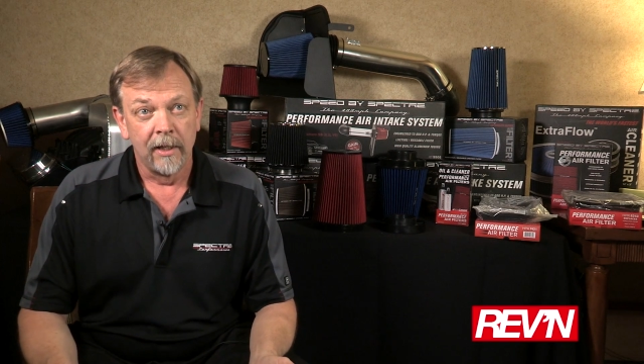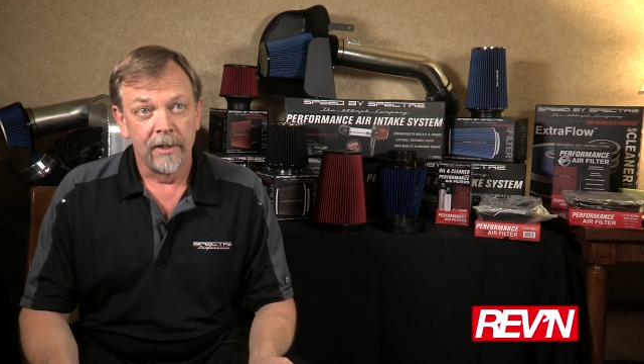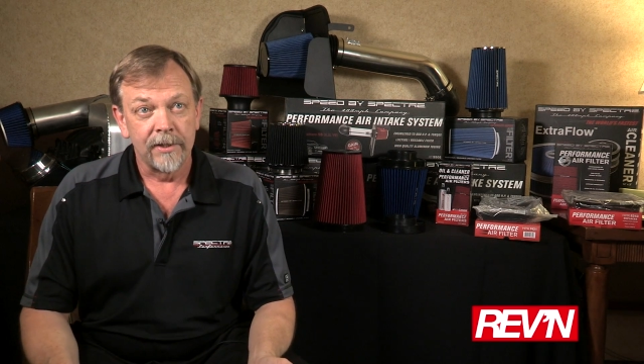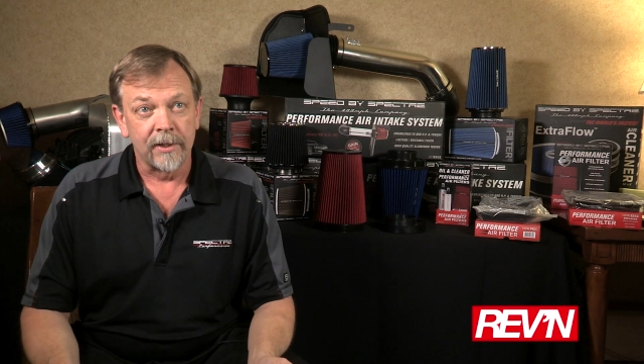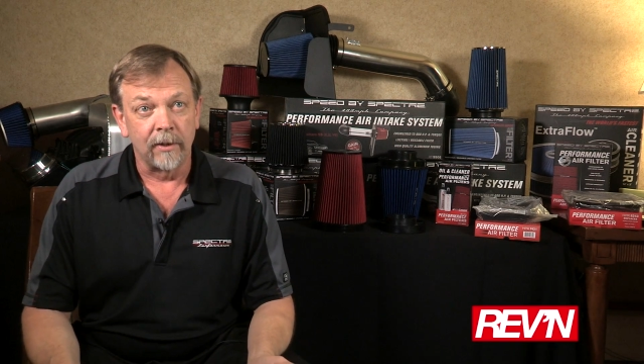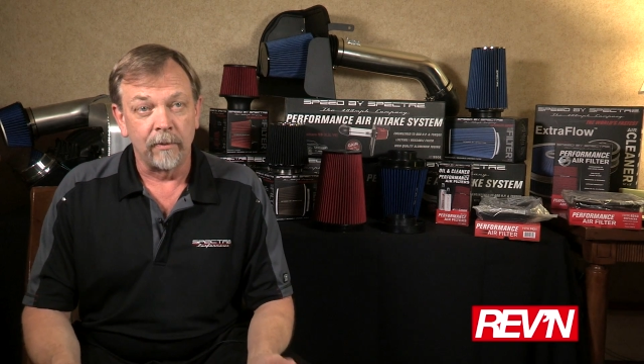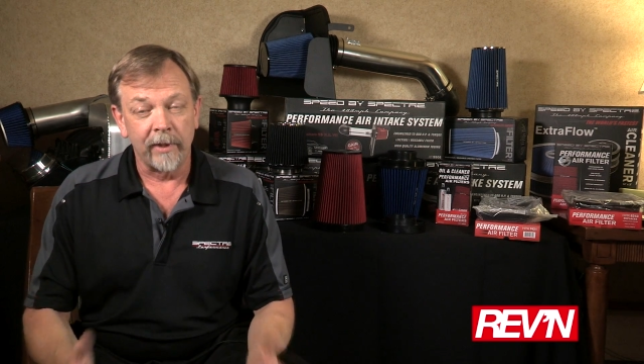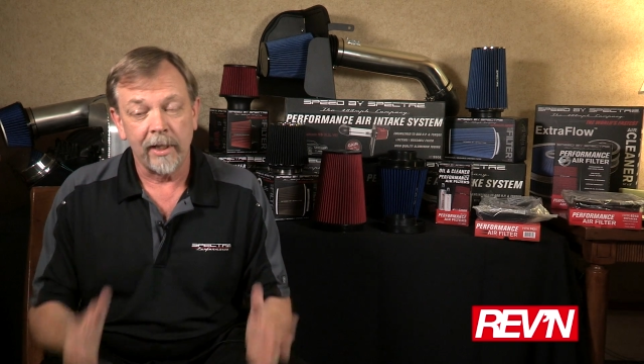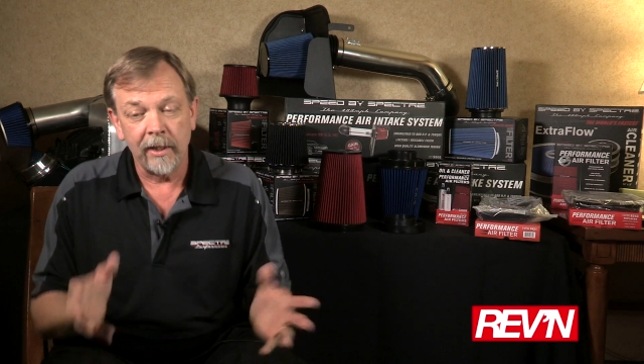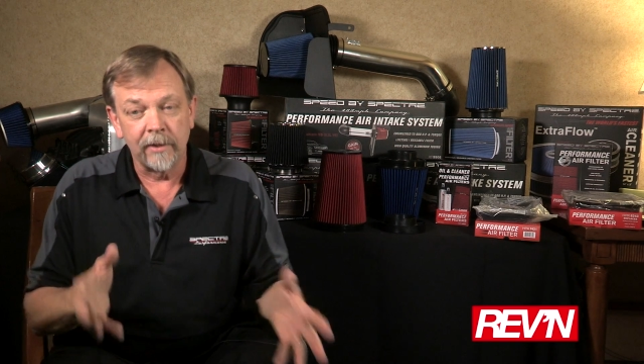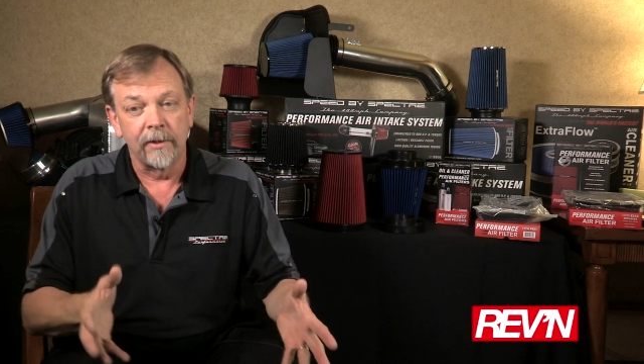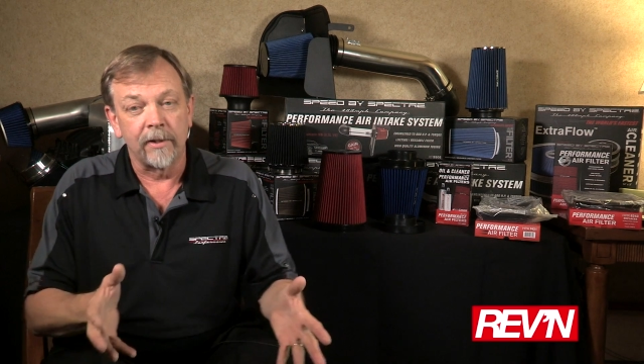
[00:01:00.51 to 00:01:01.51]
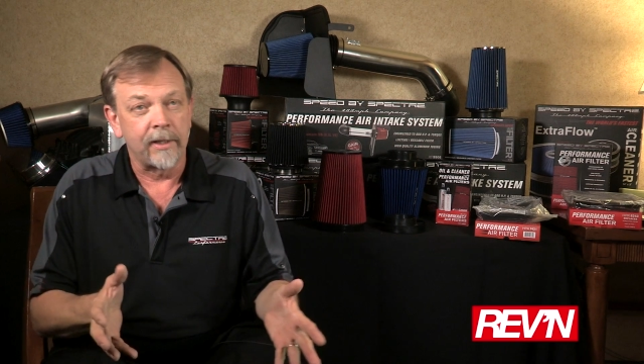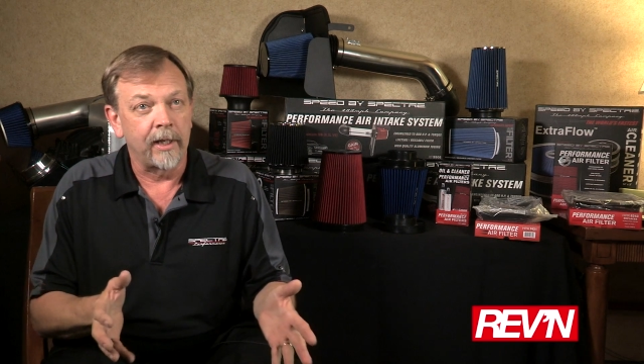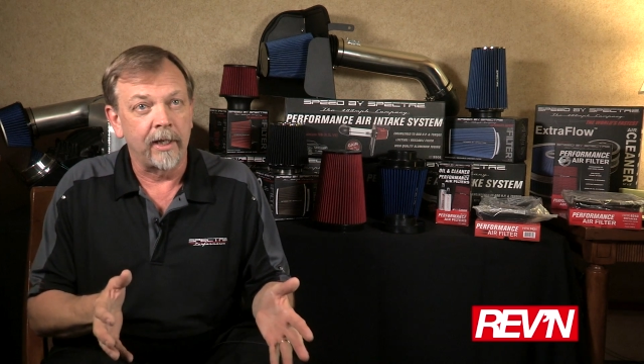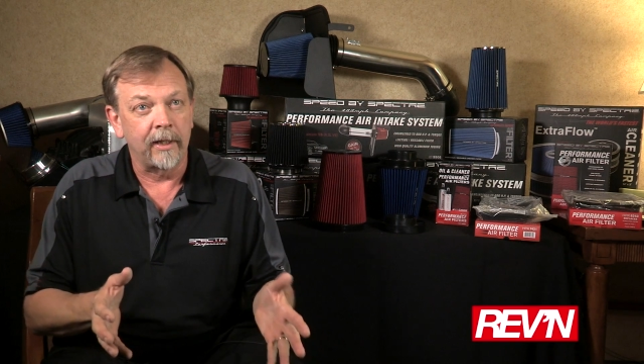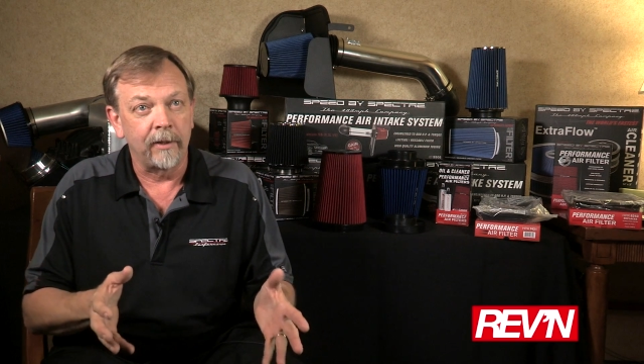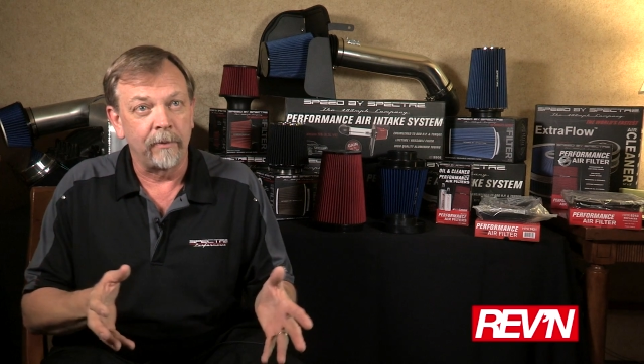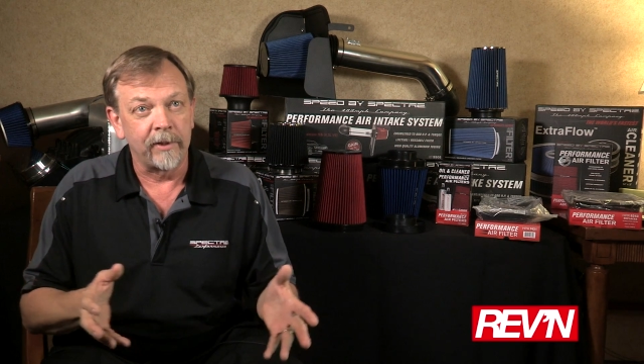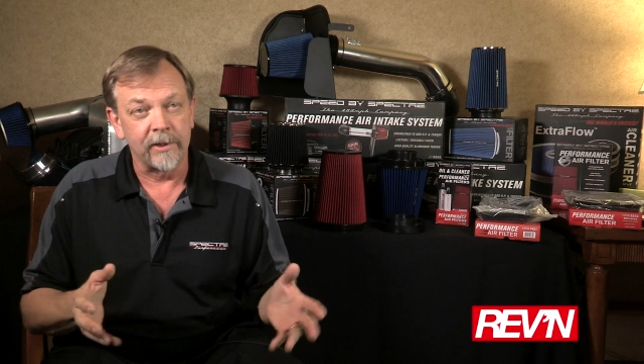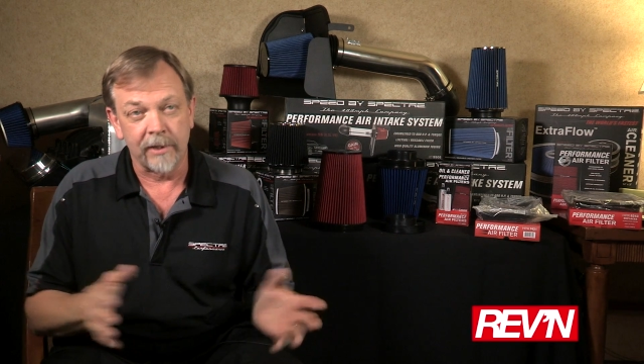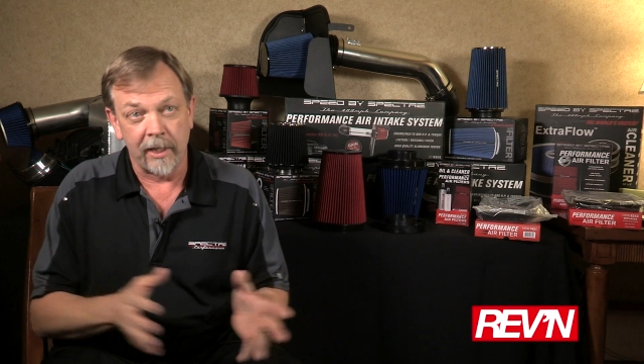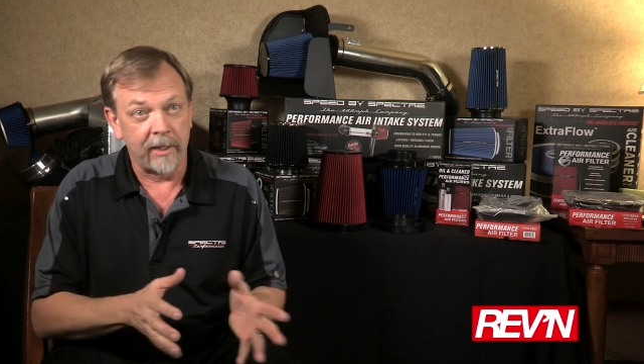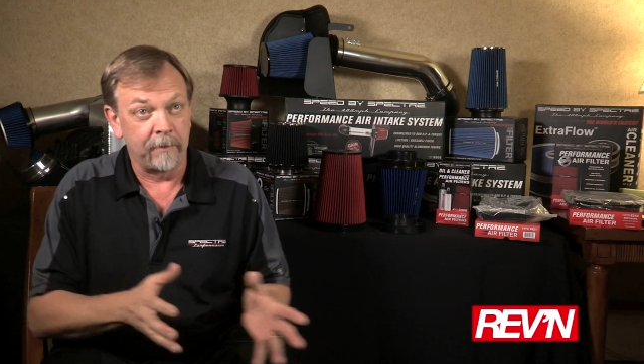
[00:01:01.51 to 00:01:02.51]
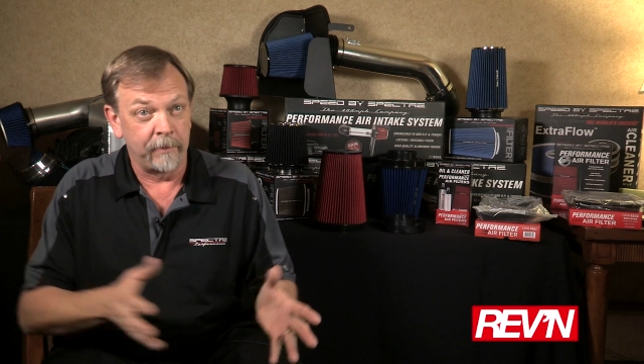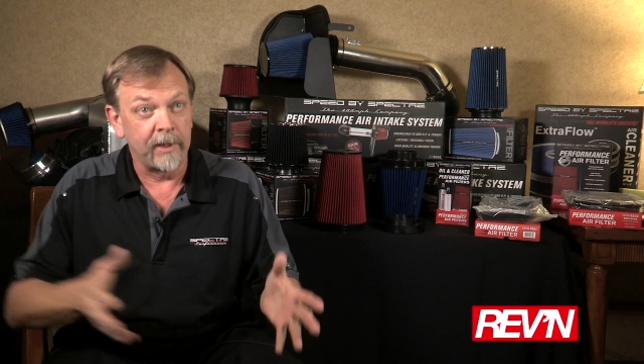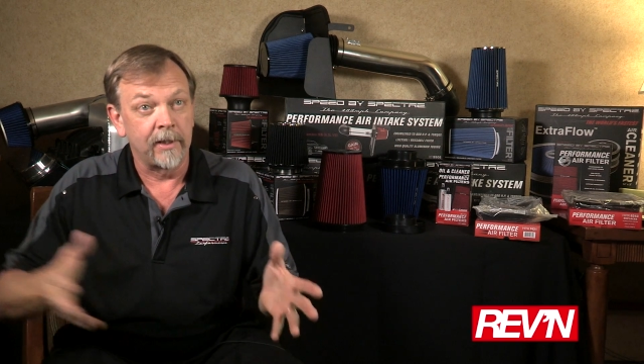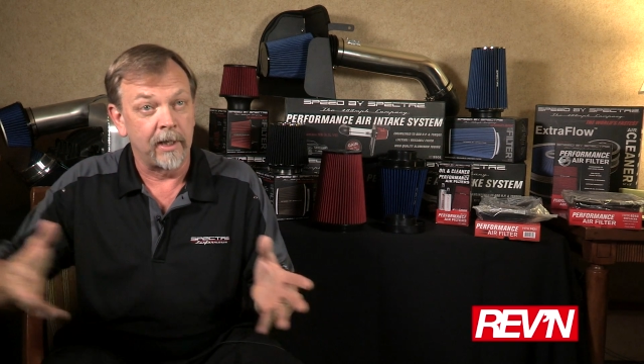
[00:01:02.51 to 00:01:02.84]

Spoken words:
So we kind of took that and we just kind of made